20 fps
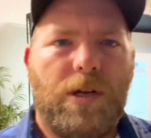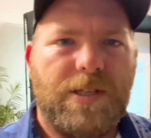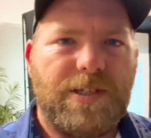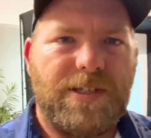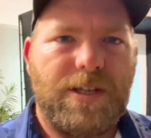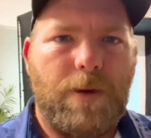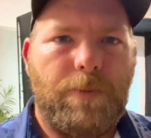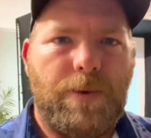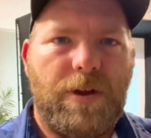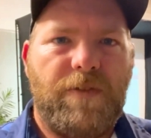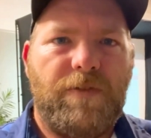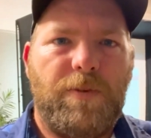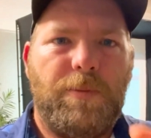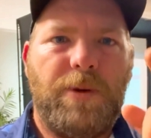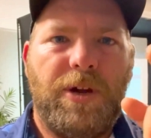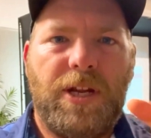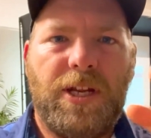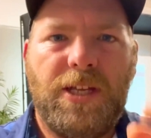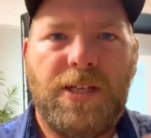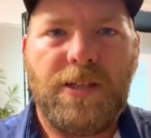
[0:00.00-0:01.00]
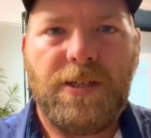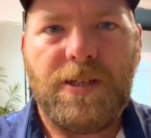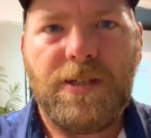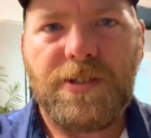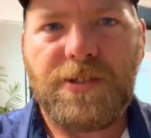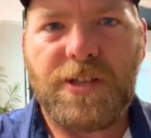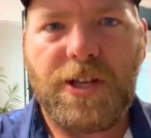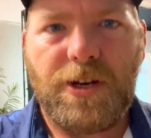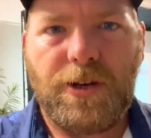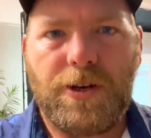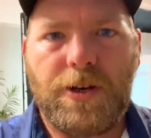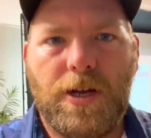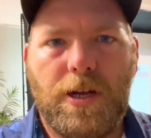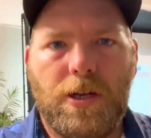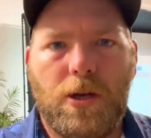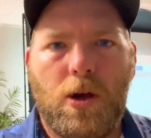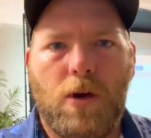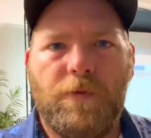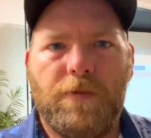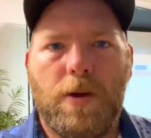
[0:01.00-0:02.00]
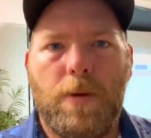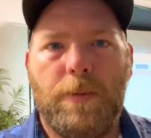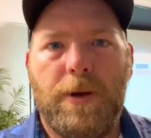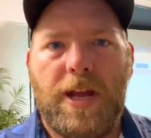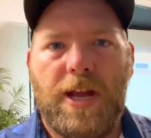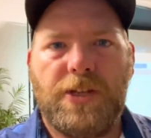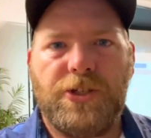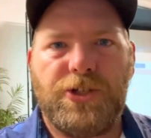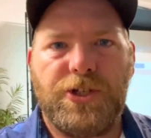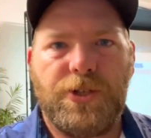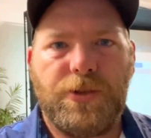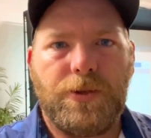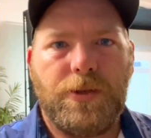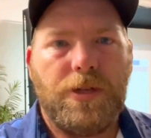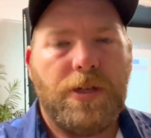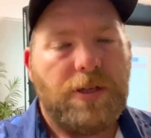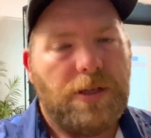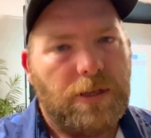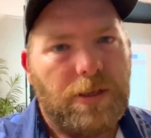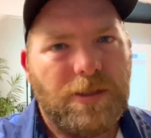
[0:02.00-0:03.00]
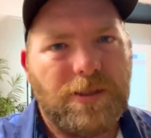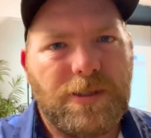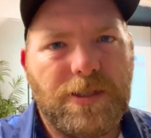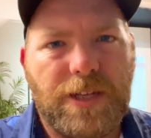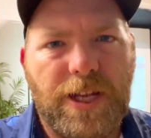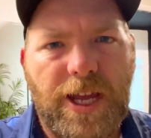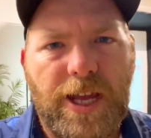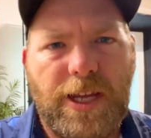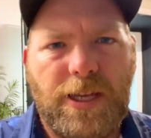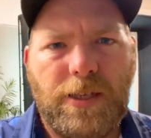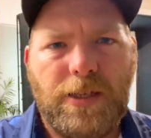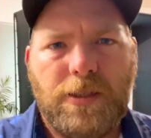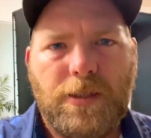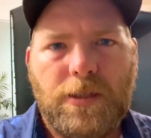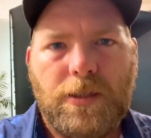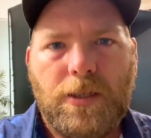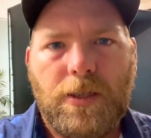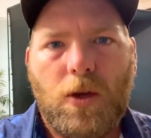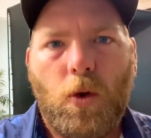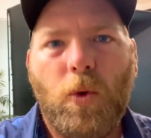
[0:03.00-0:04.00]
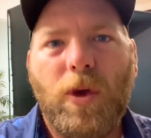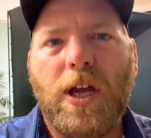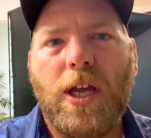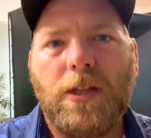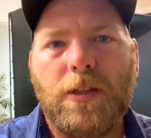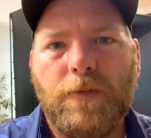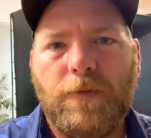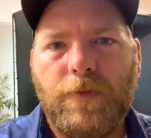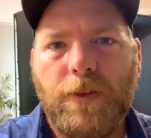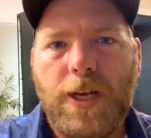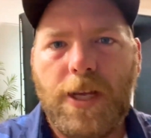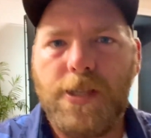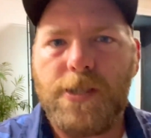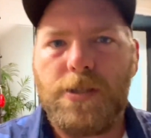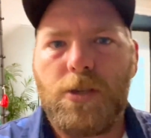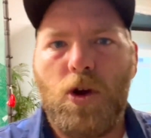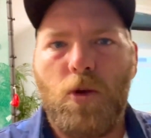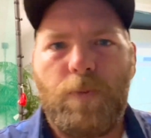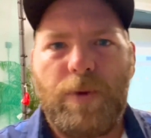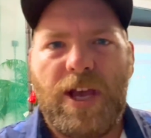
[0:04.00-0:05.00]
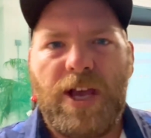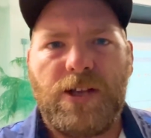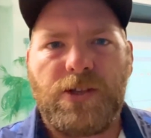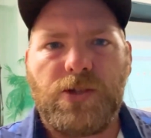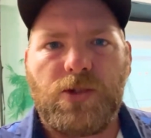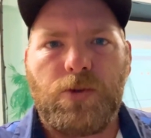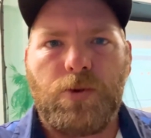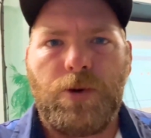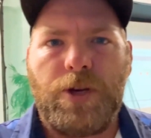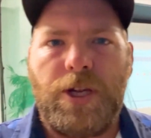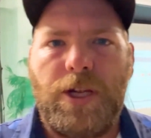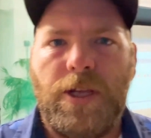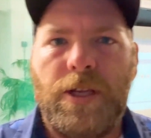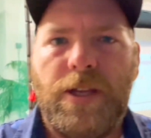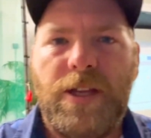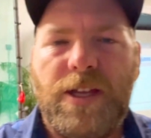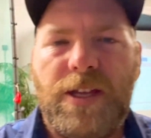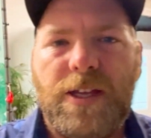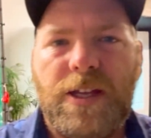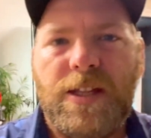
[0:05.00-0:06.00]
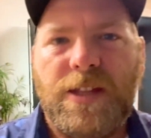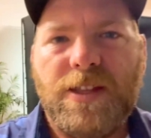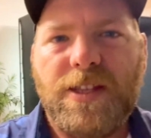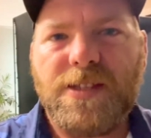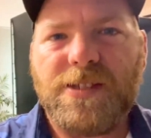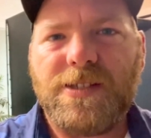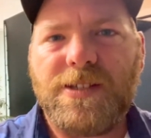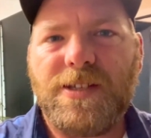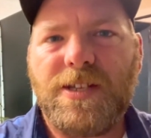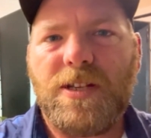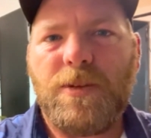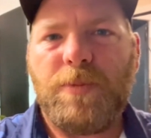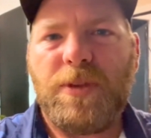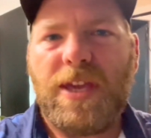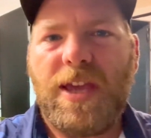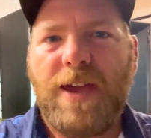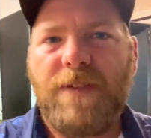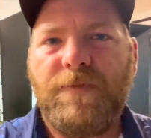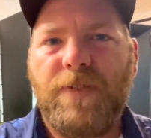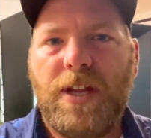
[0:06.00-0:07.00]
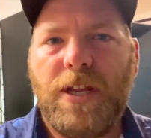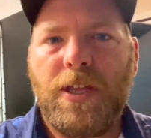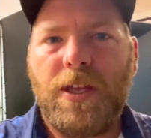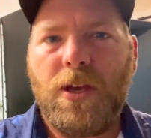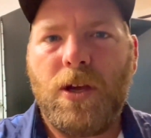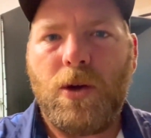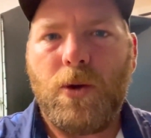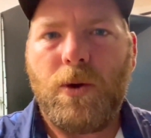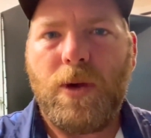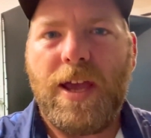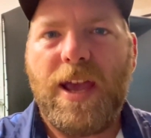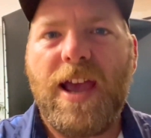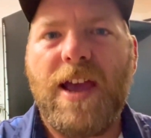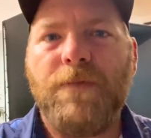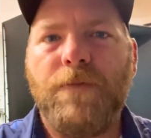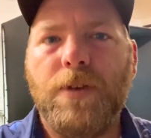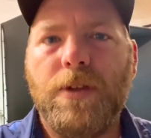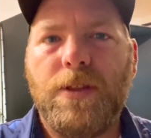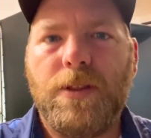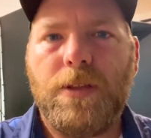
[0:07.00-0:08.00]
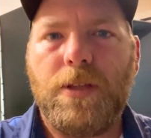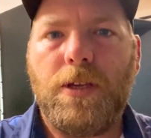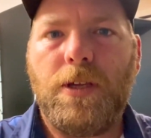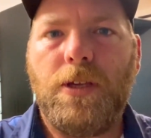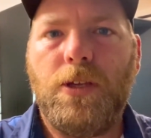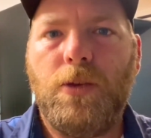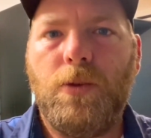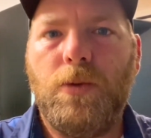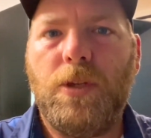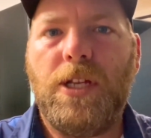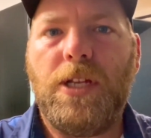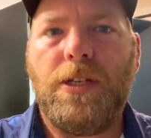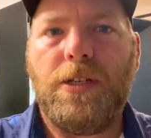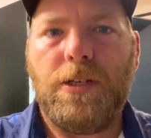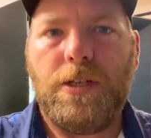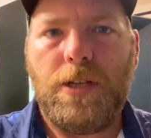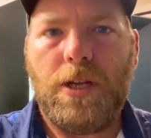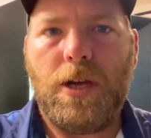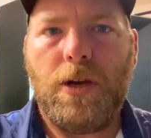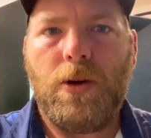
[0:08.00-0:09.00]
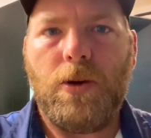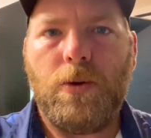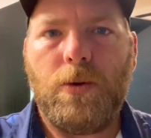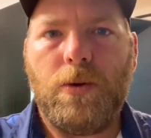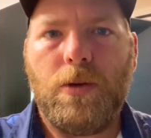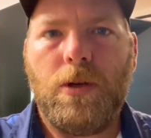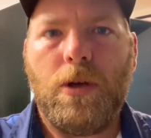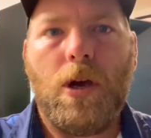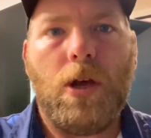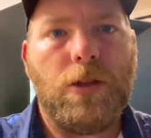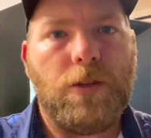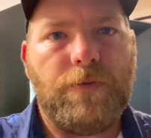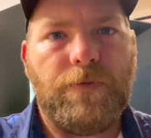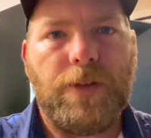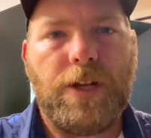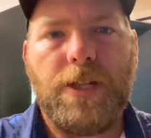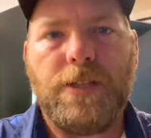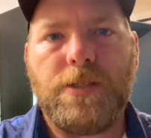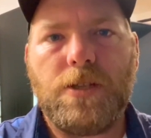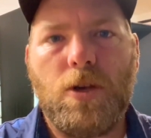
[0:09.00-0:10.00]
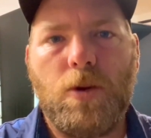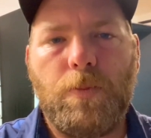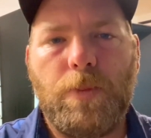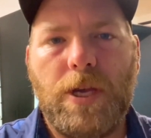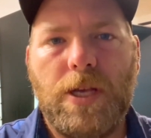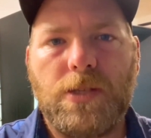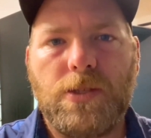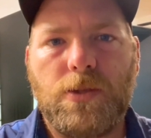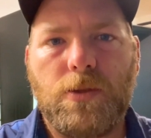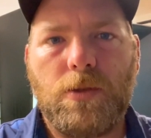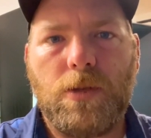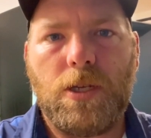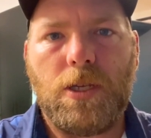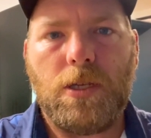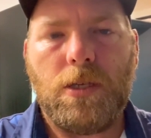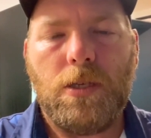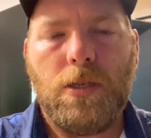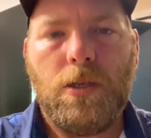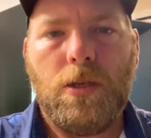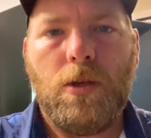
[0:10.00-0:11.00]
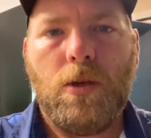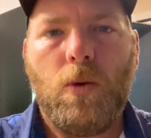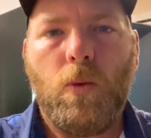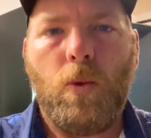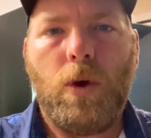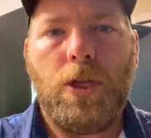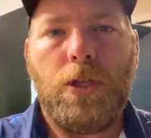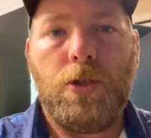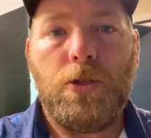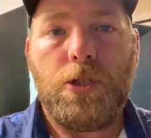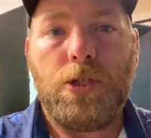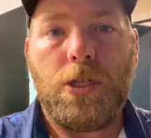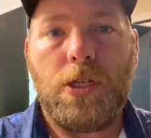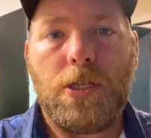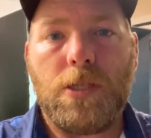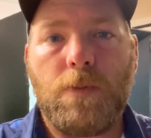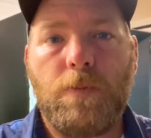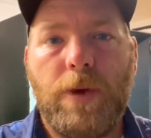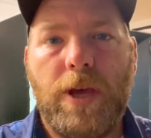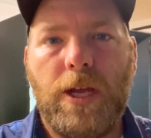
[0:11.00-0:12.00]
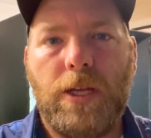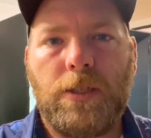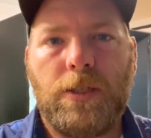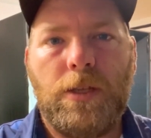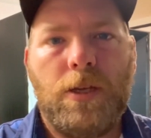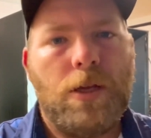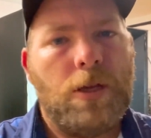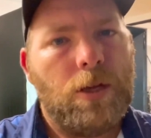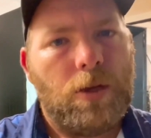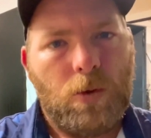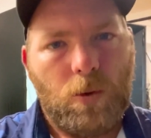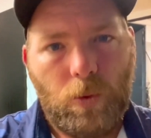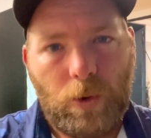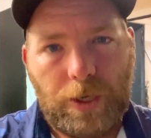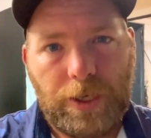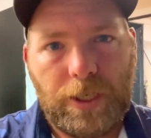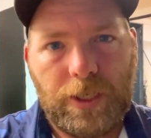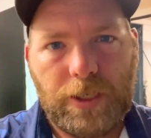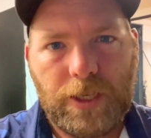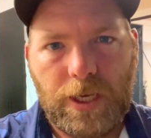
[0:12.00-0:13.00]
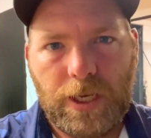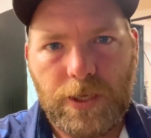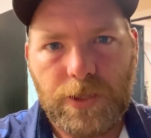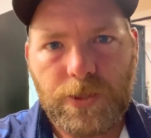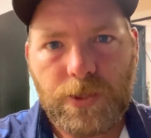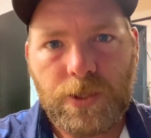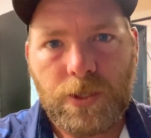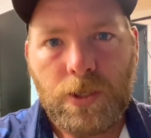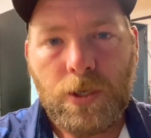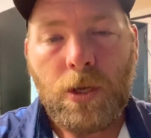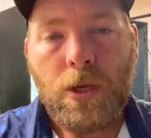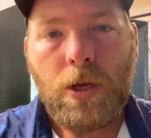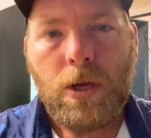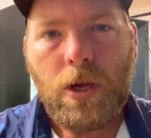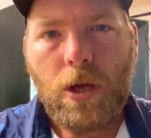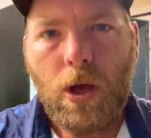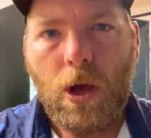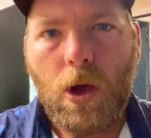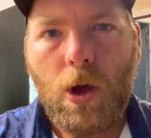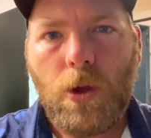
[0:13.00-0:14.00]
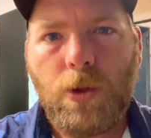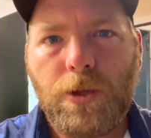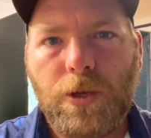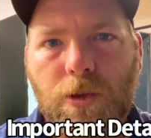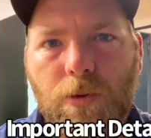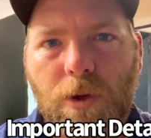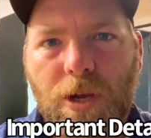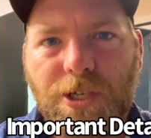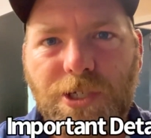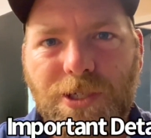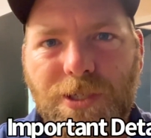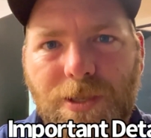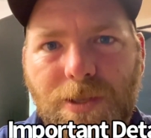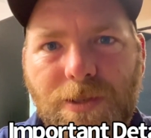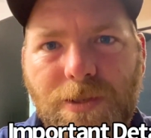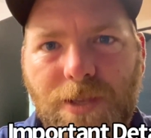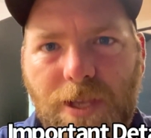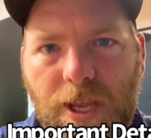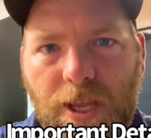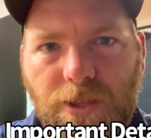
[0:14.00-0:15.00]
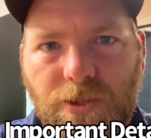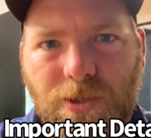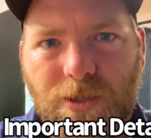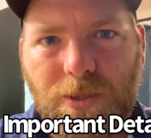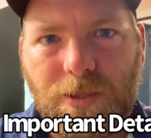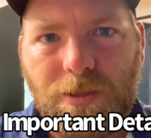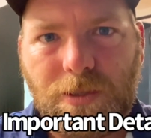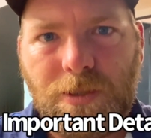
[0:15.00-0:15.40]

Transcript: is up, everybody? Center Cut Golf coming at you. Today, we got the Flightscope X3. This is going to be a video, everything you need to know on the Flightscope X3, what you should expect, what it does, all the questions answered,